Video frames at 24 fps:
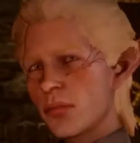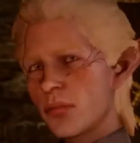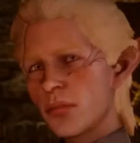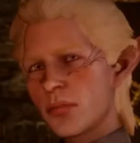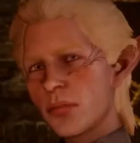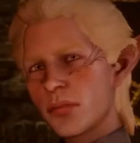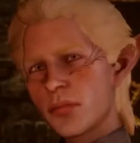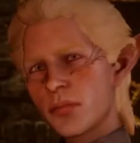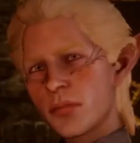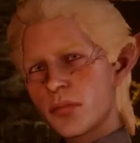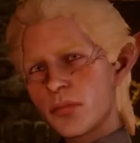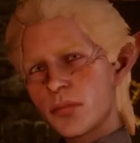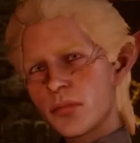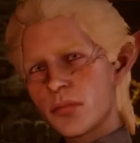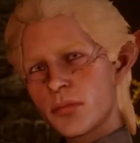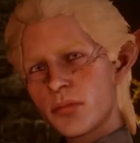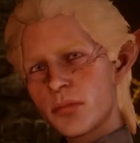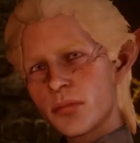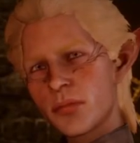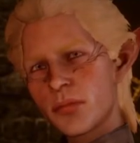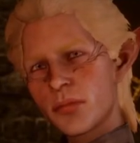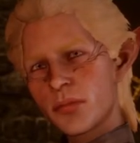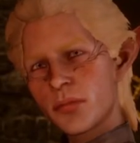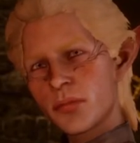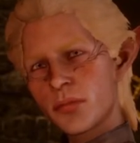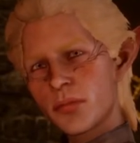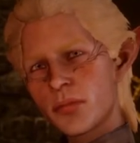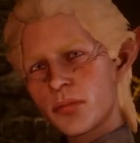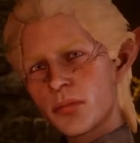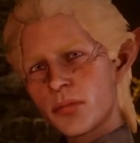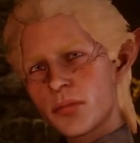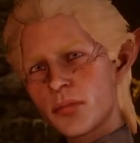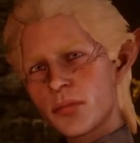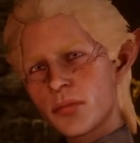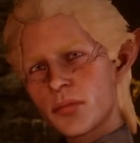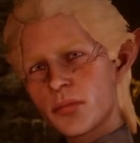
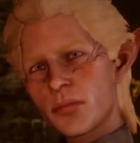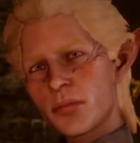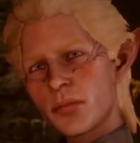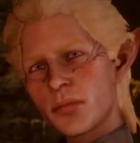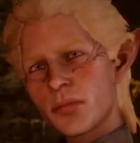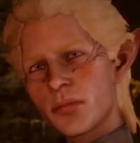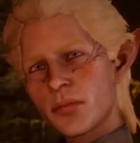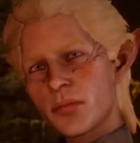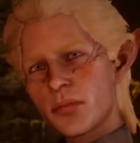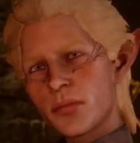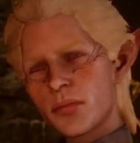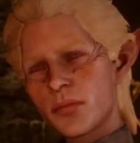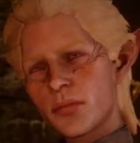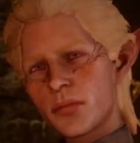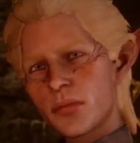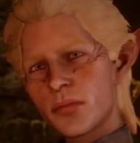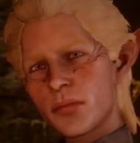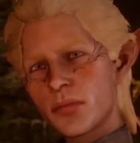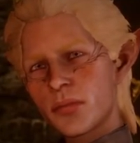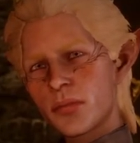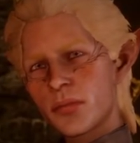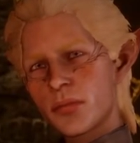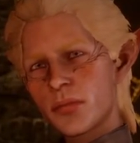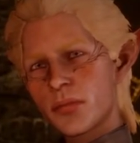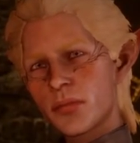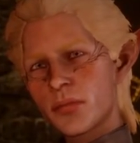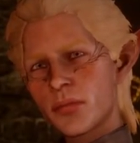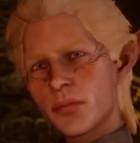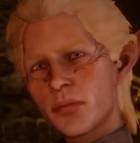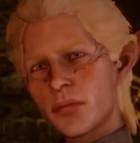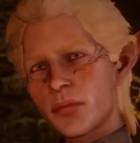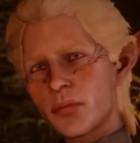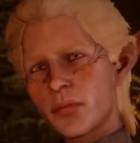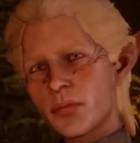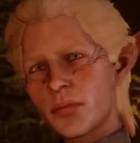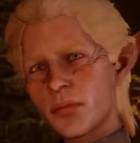
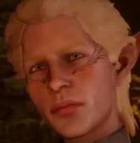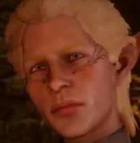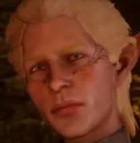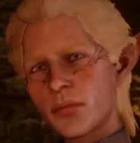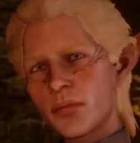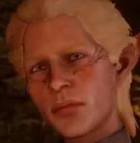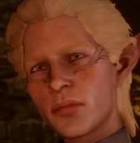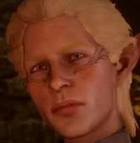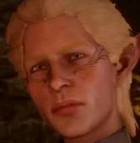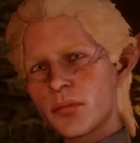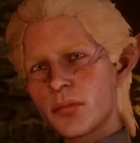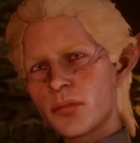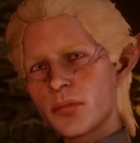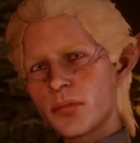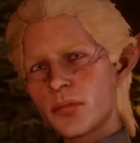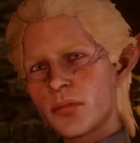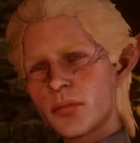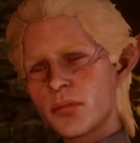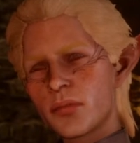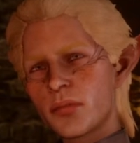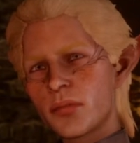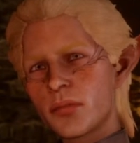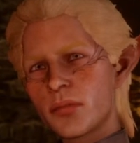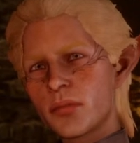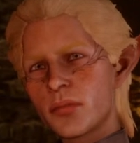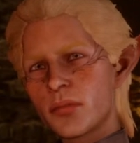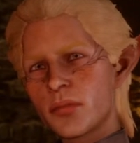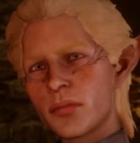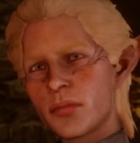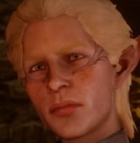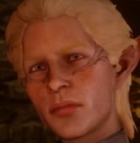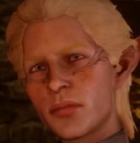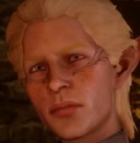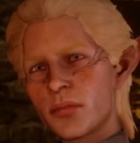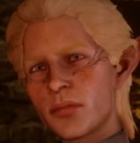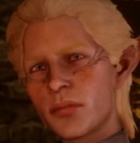
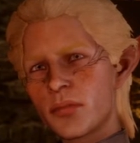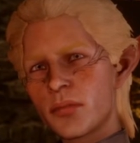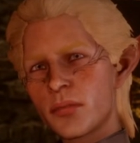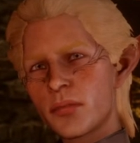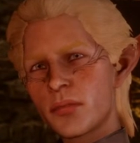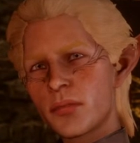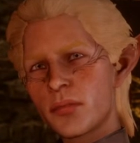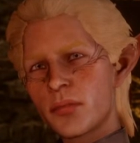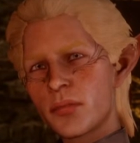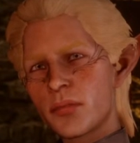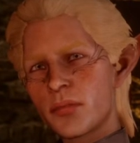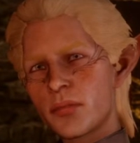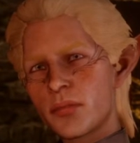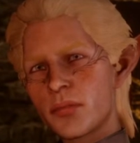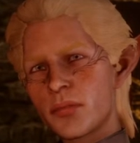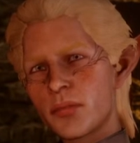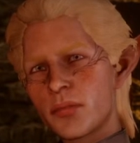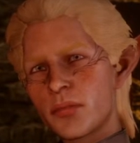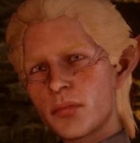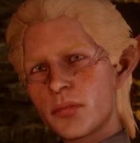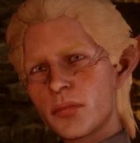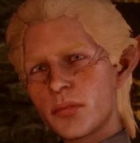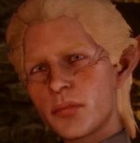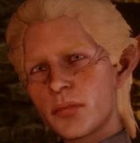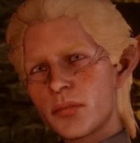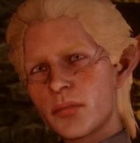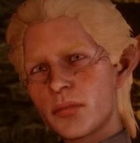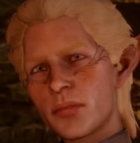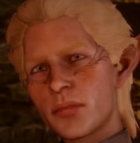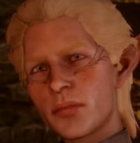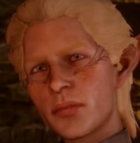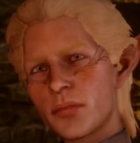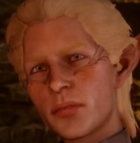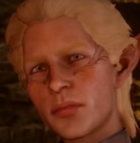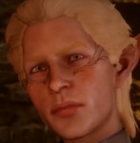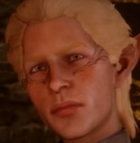
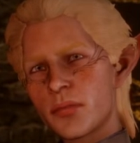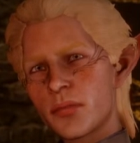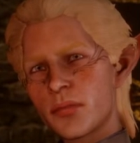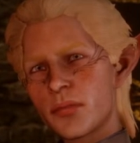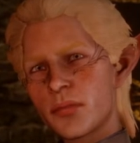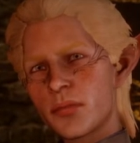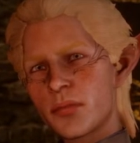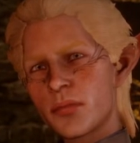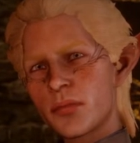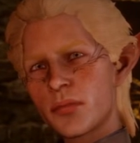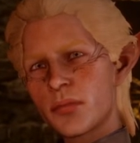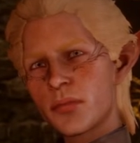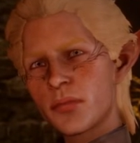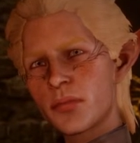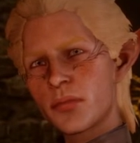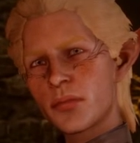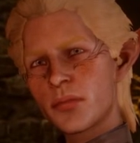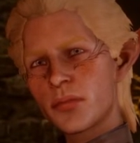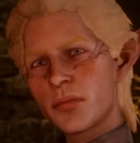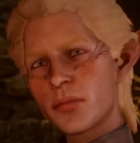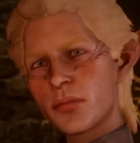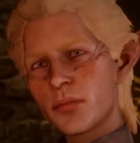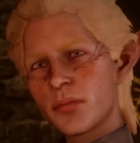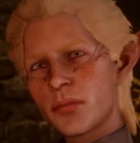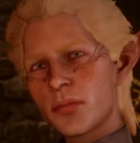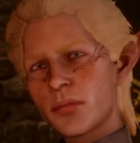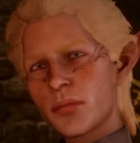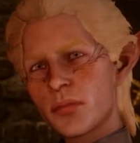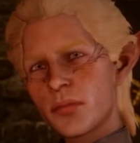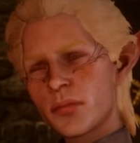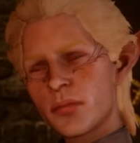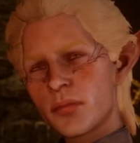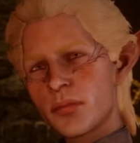[no speech]